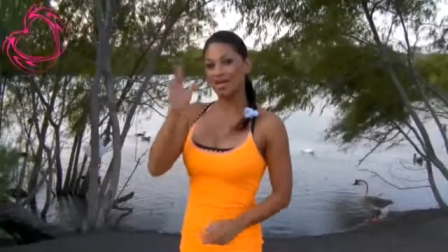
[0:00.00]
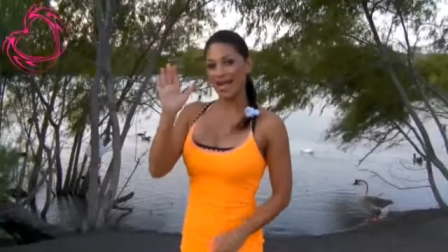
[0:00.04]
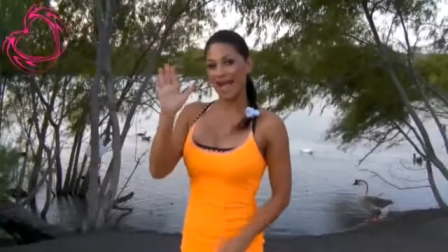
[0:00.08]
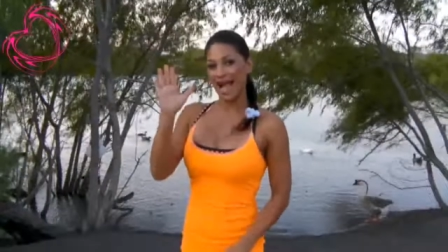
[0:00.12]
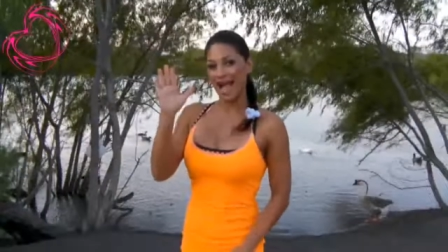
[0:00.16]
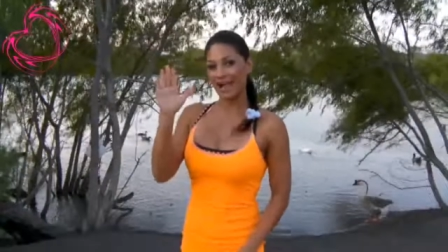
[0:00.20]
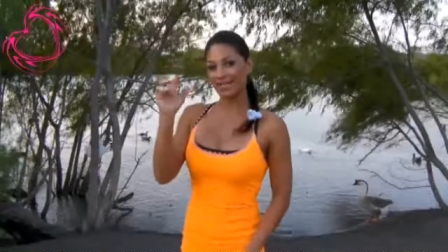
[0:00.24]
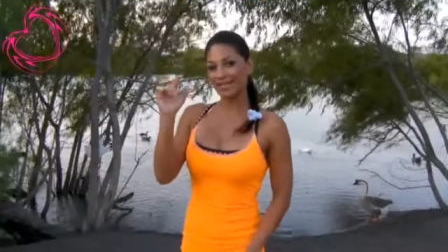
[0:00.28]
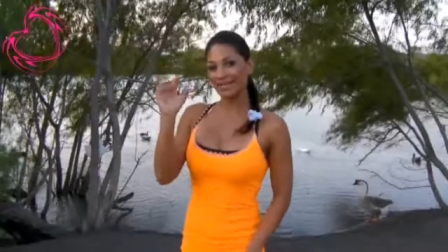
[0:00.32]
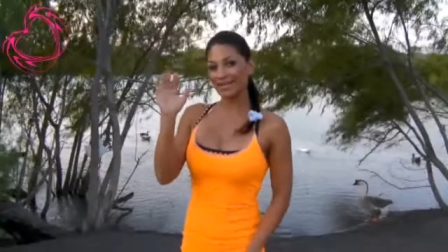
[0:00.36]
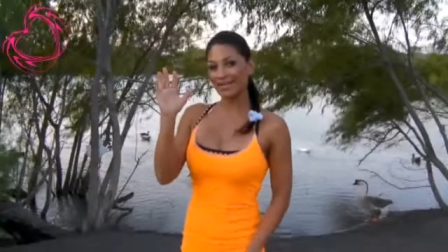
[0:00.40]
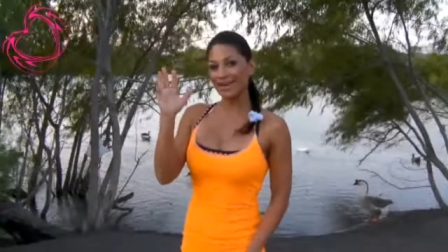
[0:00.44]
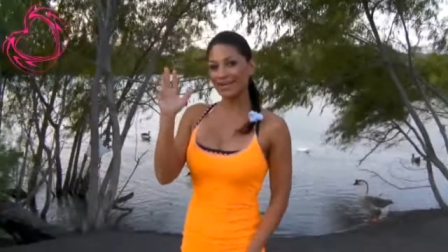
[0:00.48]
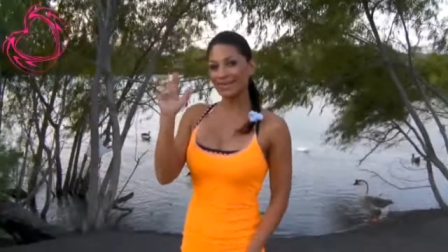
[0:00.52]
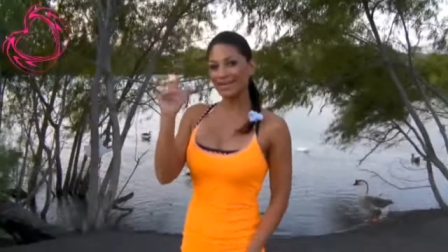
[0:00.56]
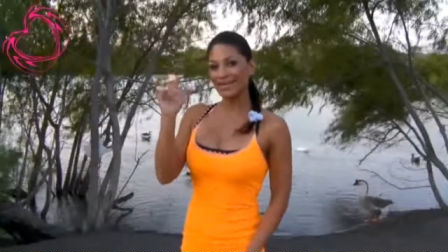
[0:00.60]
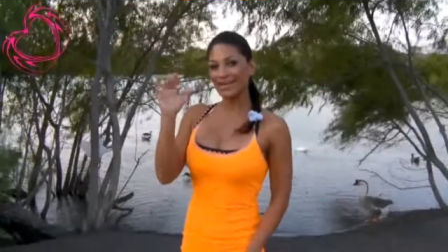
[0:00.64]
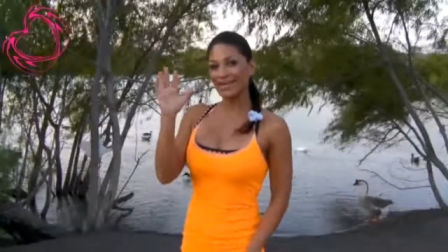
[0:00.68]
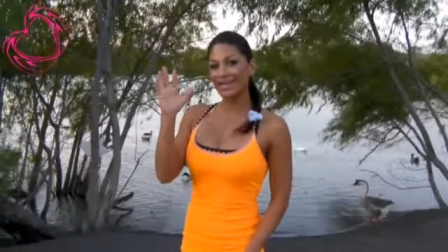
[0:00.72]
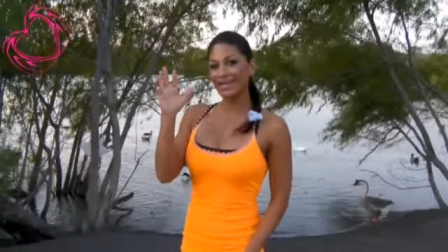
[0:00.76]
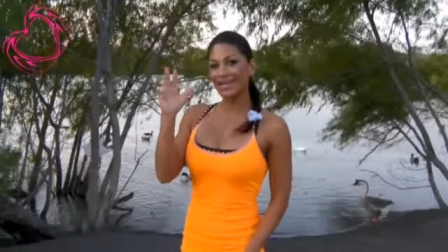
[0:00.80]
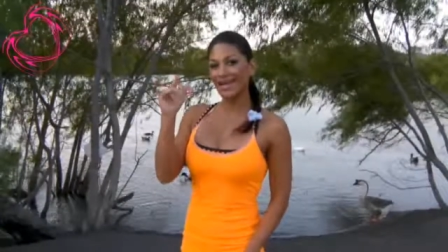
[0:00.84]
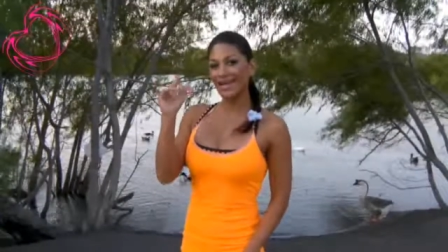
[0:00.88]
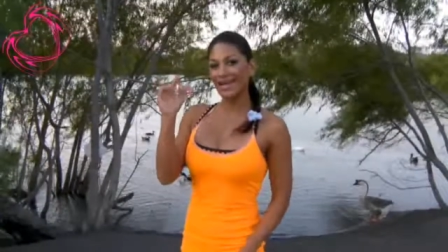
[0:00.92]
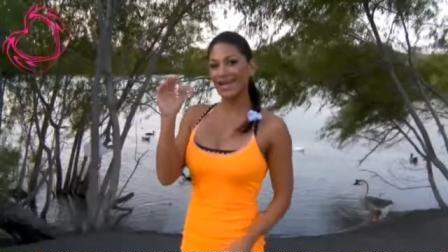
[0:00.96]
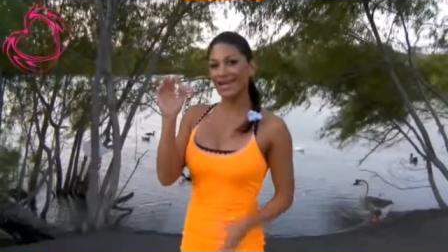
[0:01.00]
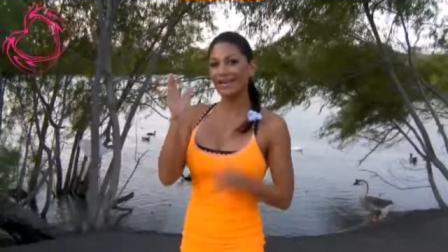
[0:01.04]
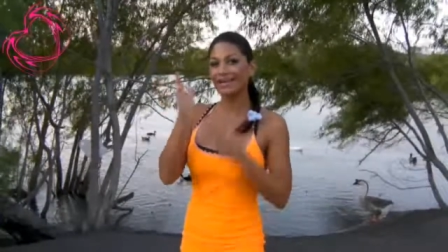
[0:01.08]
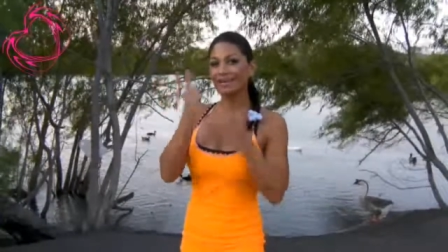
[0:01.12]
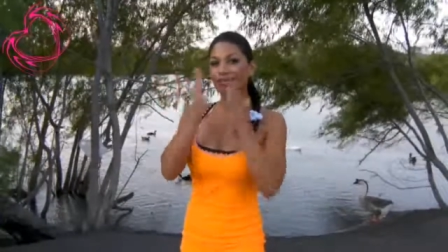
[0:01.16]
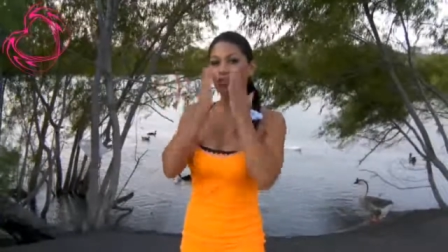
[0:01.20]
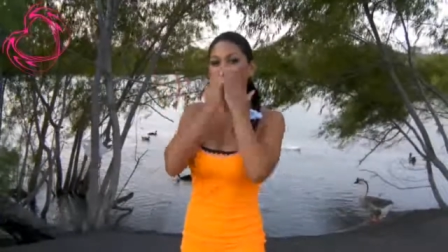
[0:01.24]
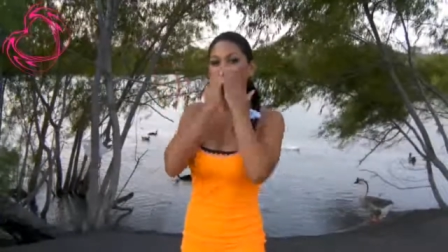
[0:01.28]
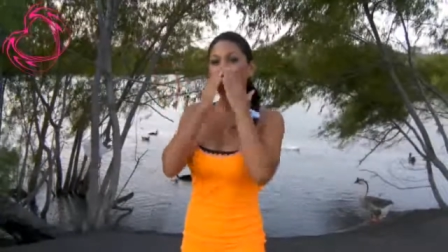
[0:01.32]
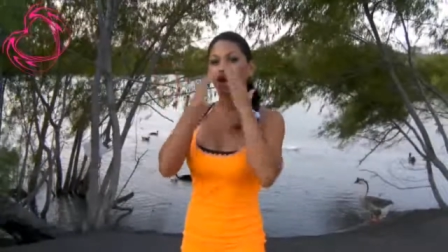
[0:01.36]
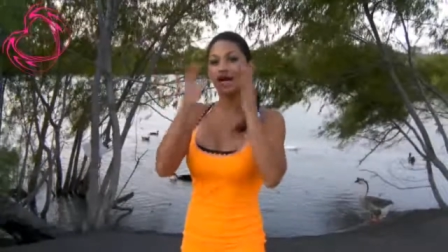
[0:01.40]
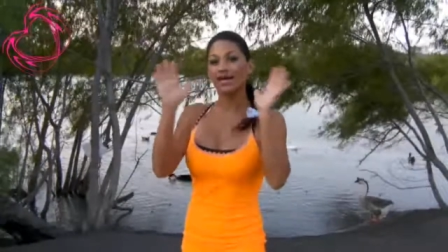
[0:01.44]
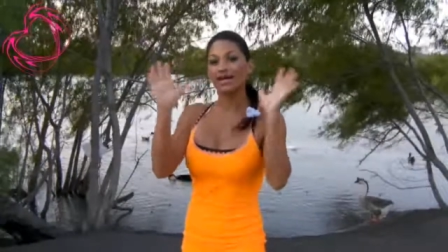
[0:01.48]
have a great weekend.
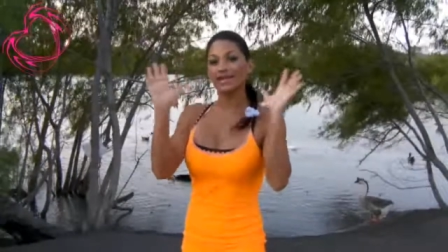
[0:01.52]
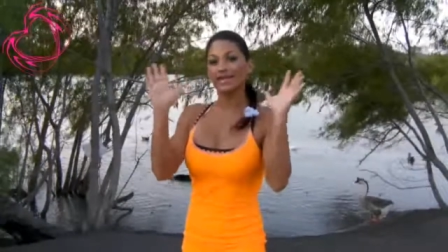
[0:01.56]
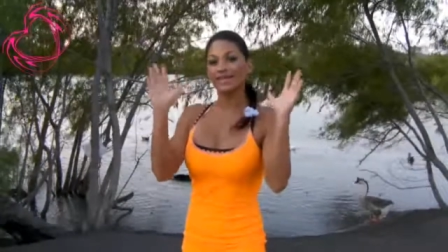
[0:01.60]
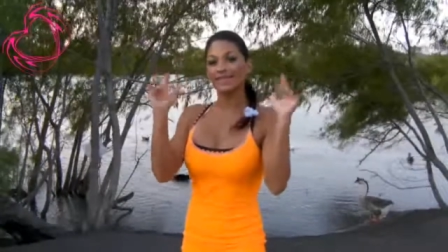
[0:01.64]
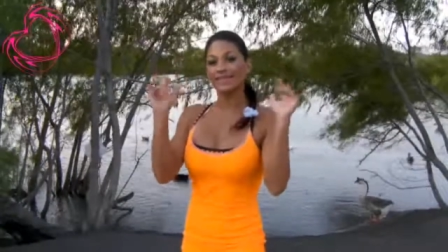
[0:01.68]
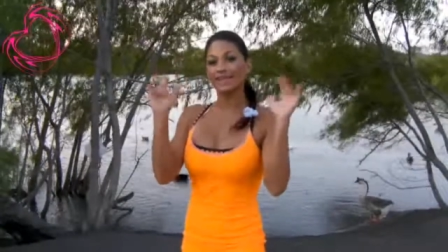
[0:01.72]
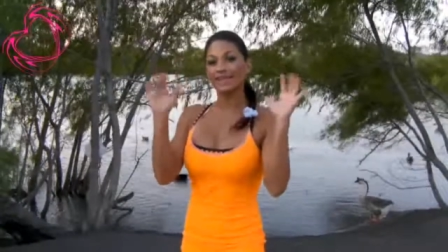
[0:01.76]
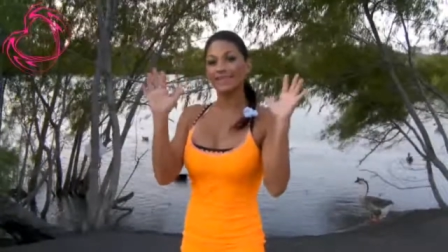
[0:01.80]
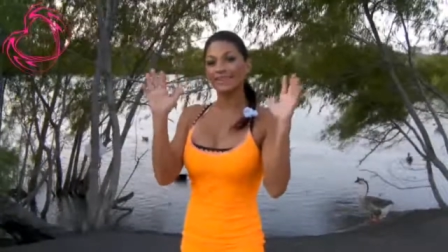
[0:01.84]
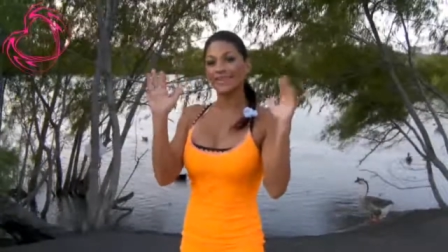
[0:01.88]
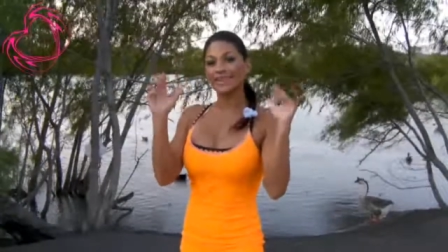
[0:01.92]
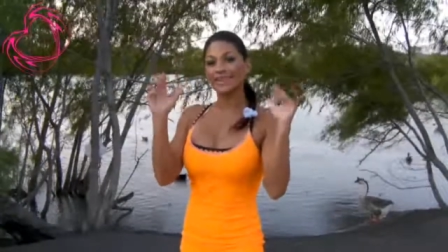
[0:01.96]
Mwah. Love